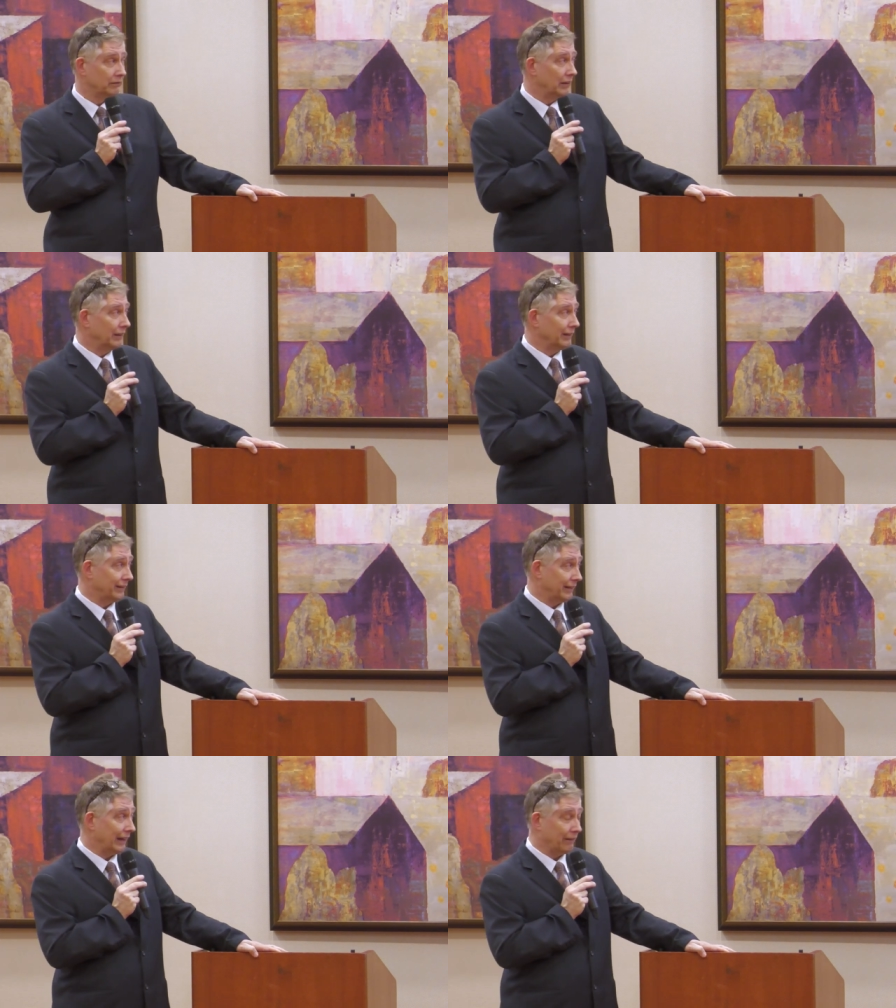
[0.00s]

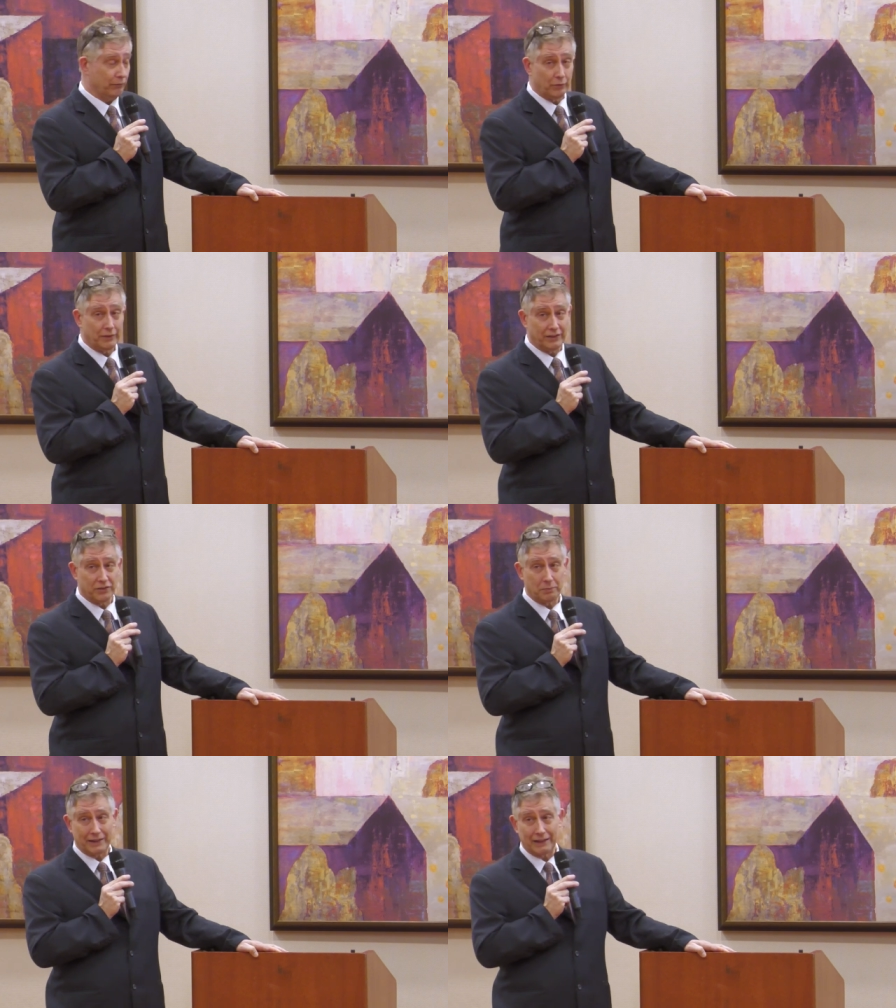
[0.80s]
unless they have really
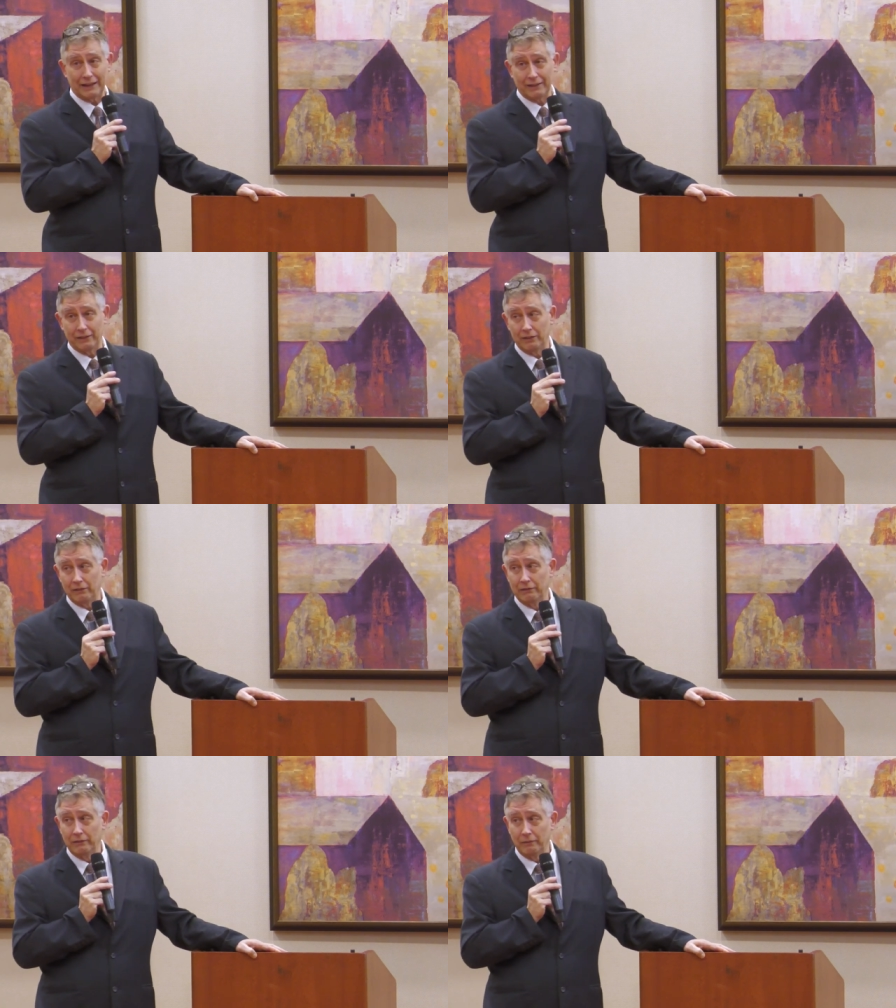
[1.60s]
spectacular
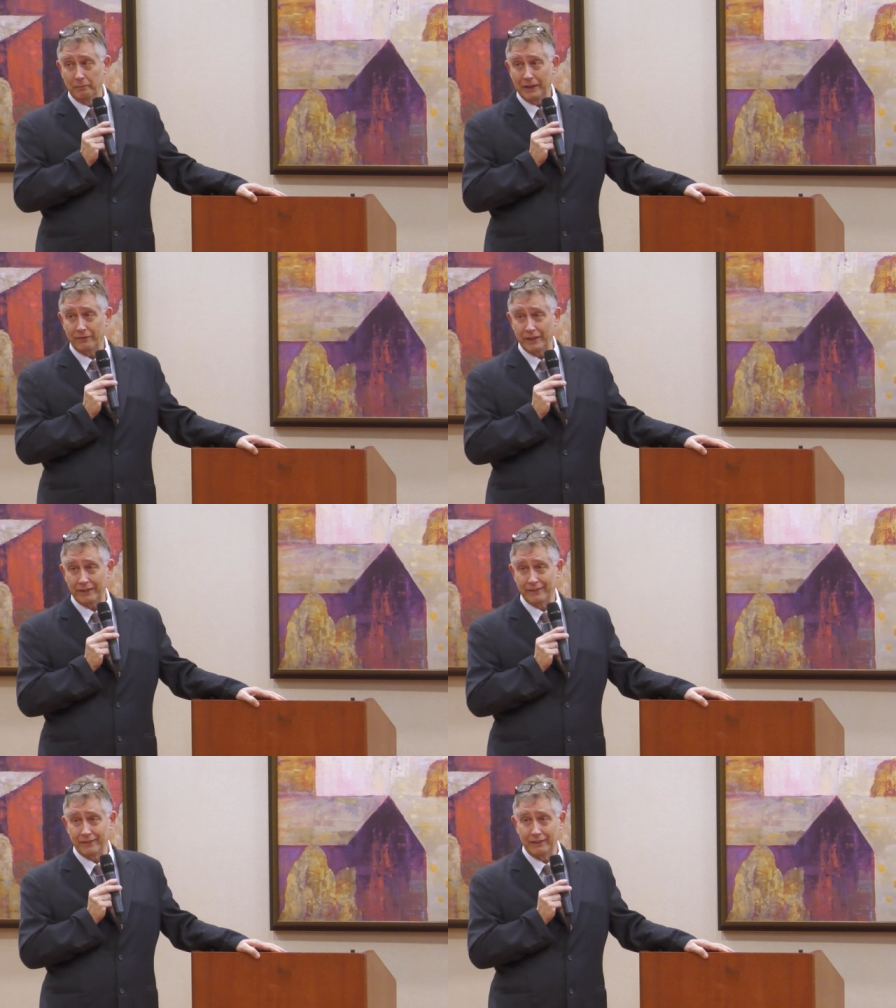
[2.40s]

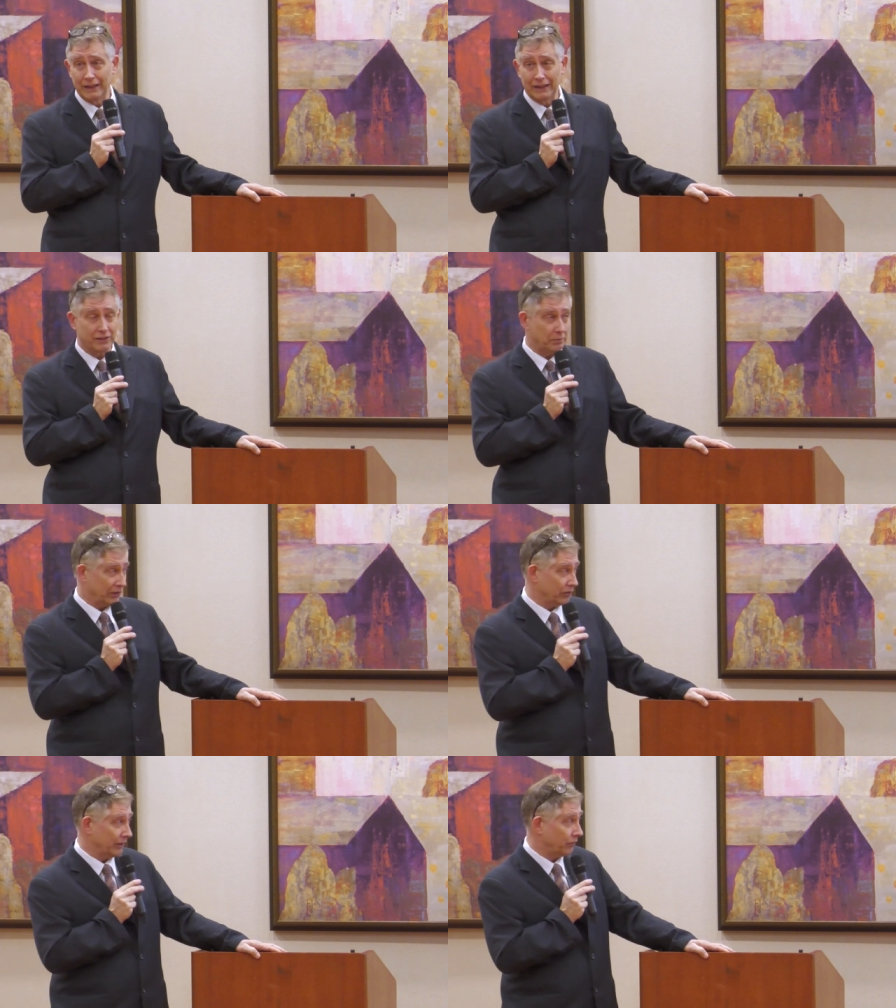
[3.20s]
benefits at a
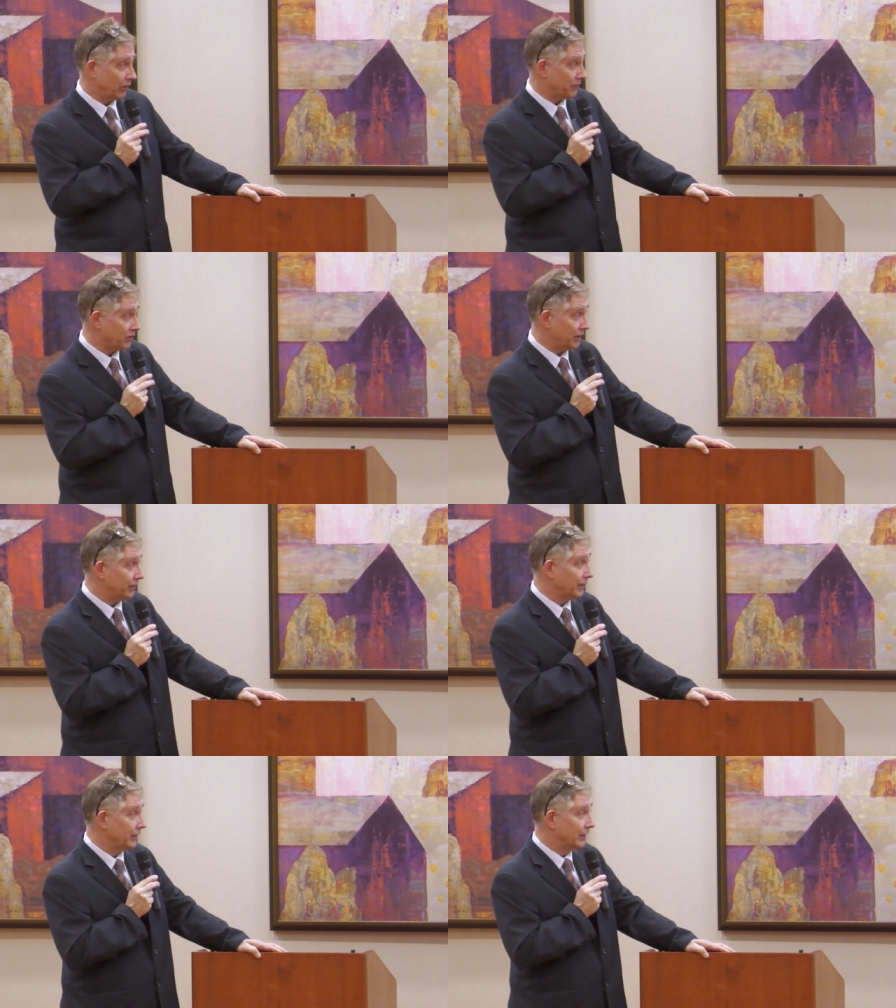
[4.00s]
specialty pharmacy.